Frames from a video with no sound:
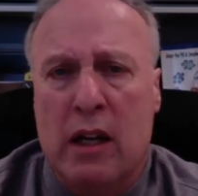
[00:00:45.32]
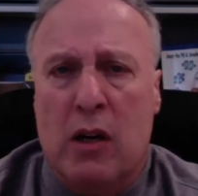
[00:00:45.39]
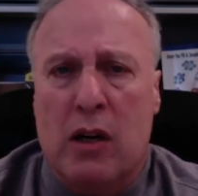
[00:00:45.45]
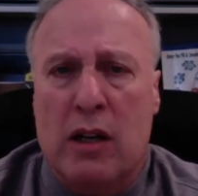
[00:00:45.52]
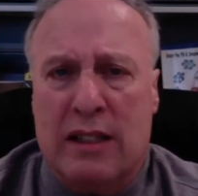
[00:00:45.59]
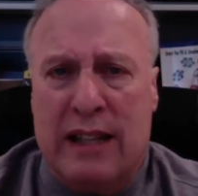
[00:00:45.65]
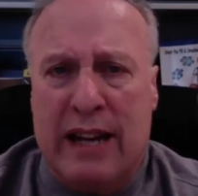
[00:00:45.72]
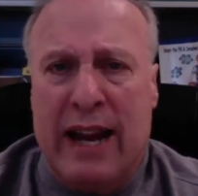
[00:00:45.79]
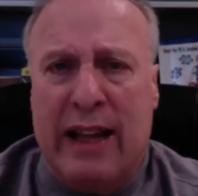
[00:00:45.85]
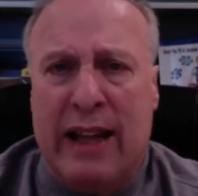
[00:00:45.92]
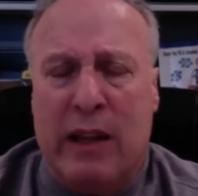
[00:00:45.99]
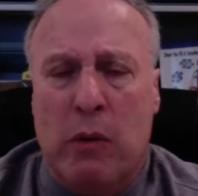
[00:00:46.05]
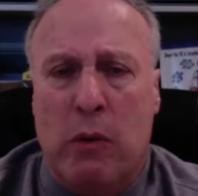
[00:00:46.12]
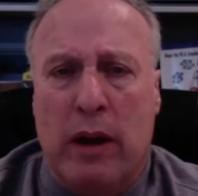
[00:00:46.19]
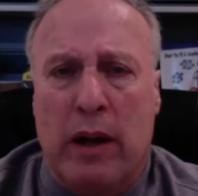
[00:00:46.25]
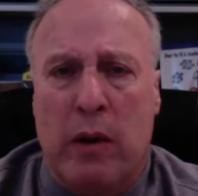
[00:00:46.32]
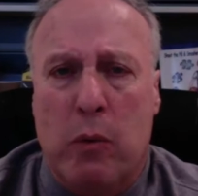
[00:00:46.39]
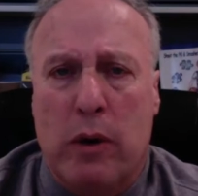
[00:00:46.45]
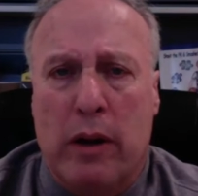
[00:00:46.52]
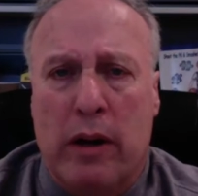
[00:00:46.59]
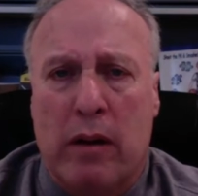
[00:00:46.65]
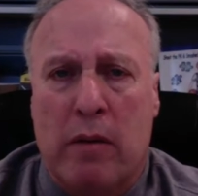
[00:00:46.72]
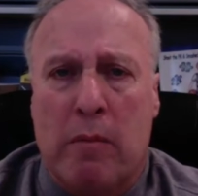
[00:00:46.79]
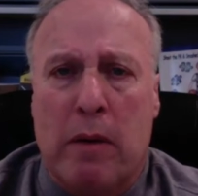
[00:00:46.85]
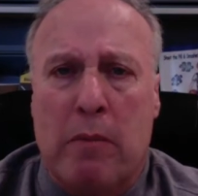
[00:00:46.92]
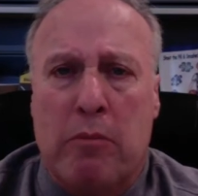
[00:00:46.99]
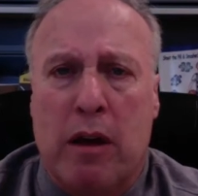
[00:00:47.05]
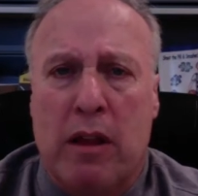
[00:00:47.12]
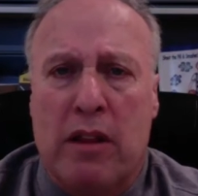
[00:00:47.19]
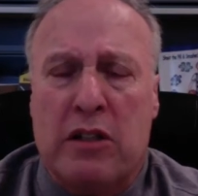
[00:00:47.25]
is an alleyway where my
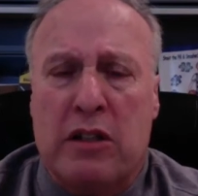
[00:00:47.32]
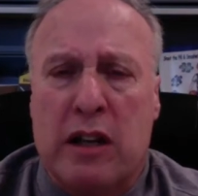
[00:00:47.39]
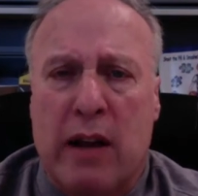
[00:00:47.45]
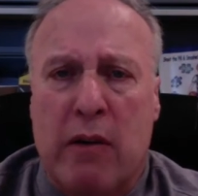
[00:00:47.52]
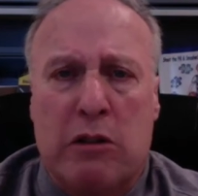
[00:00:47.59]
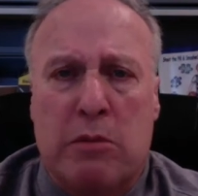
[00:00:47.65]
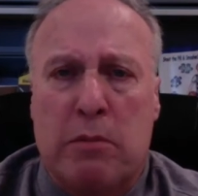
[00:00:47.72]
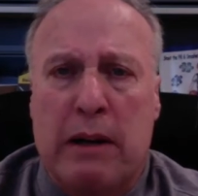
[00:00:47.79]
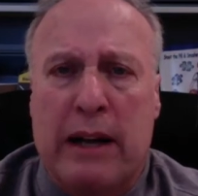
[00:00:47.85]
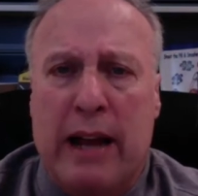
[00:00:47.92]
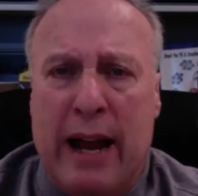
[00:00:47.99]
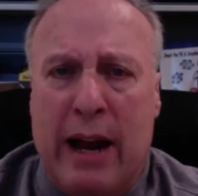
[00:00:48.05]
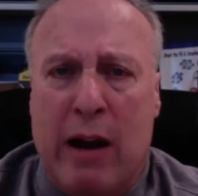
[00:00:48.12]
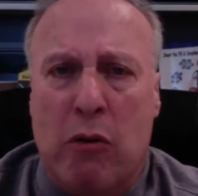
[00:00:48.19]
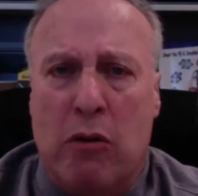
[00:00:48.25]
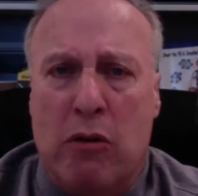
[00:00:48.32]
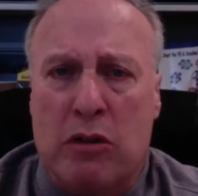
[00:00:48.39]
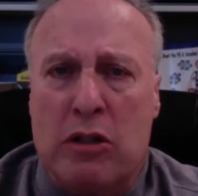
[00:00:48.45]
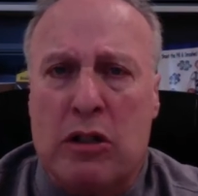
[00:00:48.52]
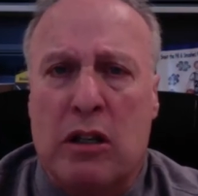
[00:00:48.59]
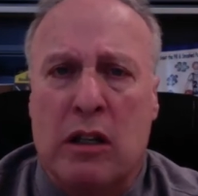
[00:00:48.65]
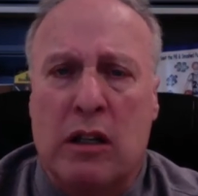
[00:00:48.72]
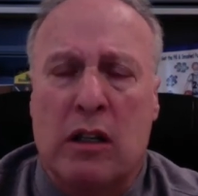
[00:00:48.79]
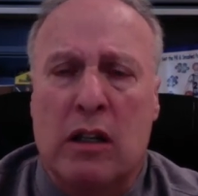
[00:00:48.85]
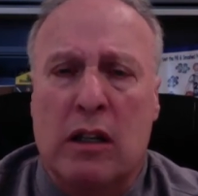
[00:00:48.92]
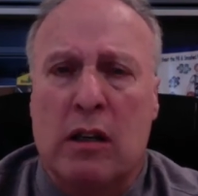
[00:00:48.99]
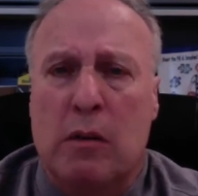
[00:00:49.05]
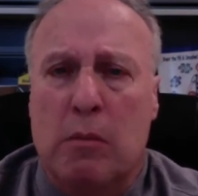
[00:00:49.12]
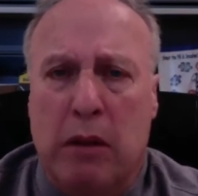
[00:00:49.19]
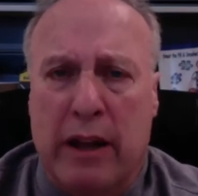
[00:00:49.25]
brothers and I would spend hours
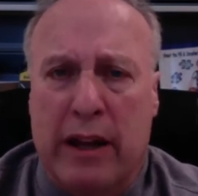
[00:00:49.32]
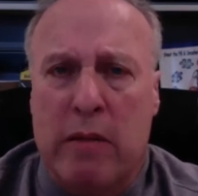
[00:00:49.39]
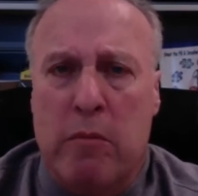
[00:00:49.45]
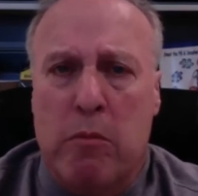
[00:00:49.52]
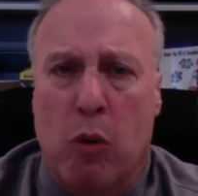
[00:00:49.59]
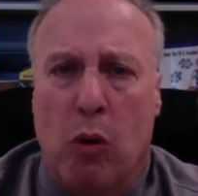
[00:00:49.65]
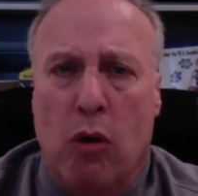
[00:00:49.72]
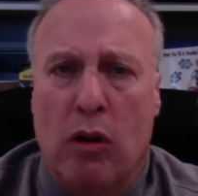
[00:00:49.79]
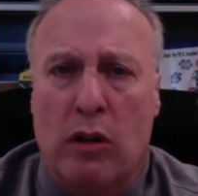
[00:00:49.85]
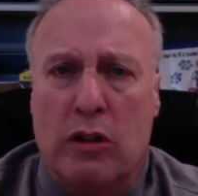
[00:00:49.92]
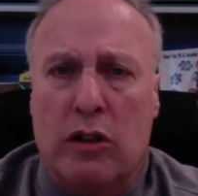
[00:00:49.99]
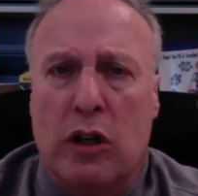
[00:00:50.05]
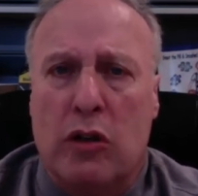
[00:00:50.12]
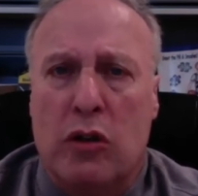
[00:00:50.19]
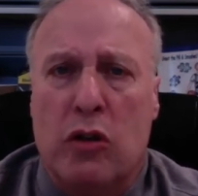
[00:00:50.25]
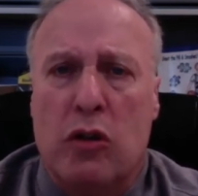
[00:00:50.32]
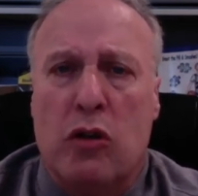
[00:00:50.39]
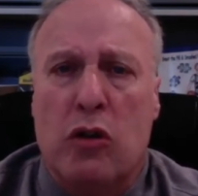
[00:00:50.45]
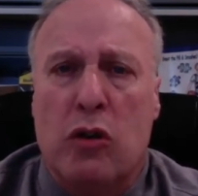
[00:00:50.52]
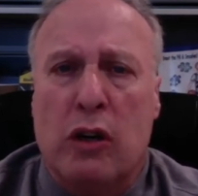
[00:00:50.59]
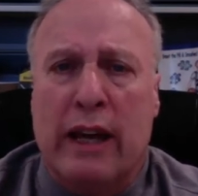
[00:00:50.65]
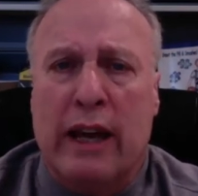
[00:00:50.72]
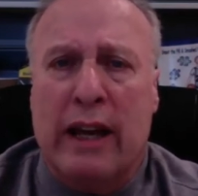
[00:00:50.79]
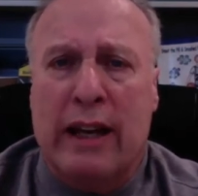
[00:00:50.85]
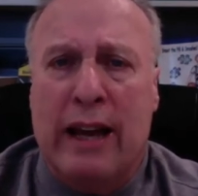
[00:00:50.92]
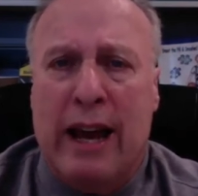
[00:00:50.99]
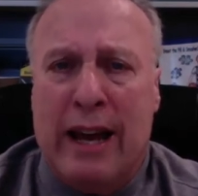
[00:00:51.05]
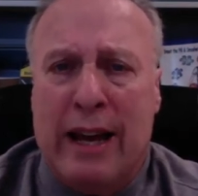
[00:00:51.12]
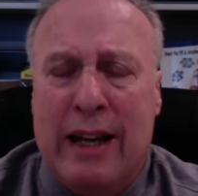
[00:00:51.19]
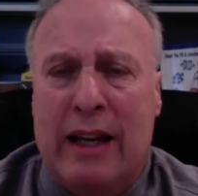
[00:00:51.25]
playing ball. So you
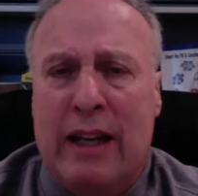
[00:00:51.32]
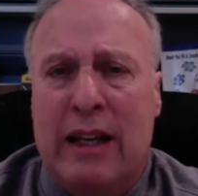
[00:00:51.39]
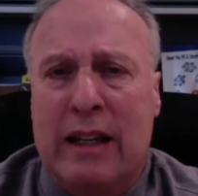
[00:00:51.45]
cannot